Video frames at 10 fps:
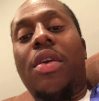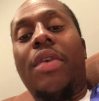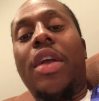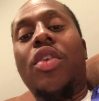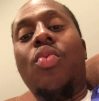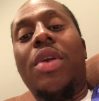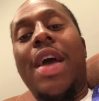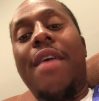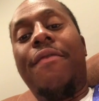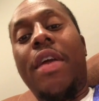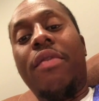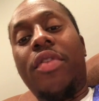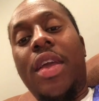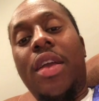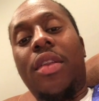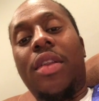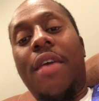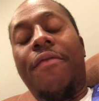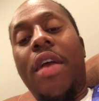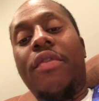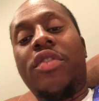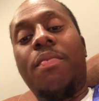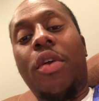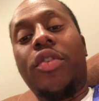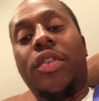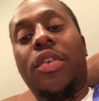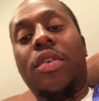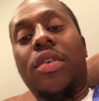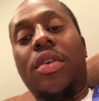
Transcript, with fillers: All right. You want to have favor then. That favor is mercy.